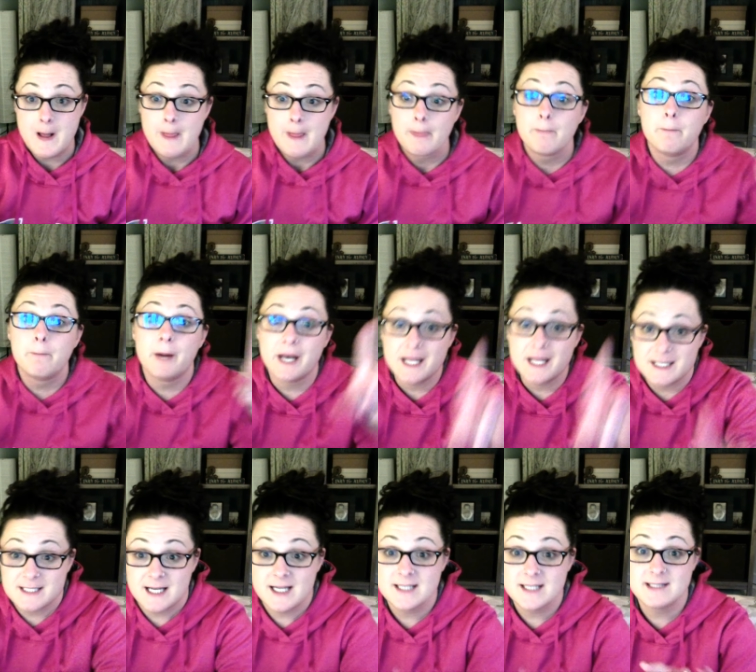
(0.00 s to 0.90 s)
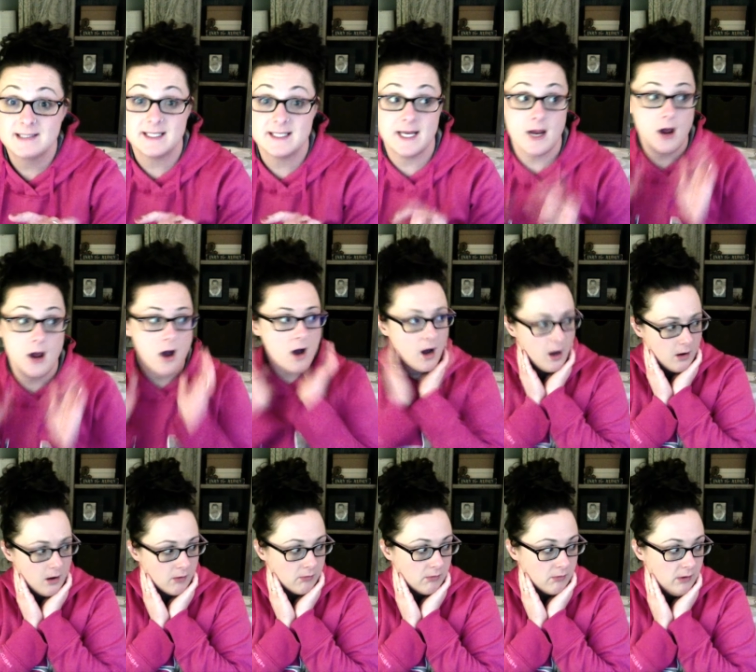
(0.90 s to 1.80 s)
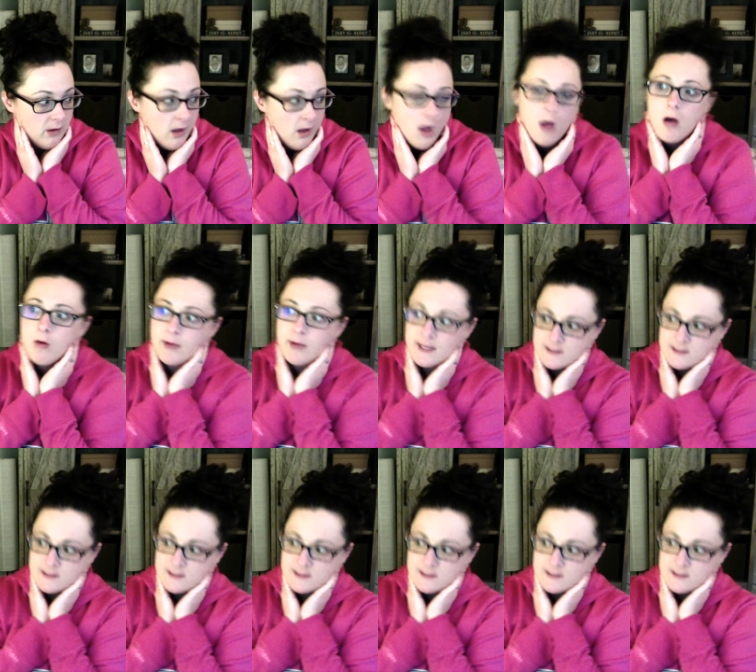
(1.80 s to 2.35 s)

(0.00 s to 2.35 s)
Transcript: but it does see, oh, okay,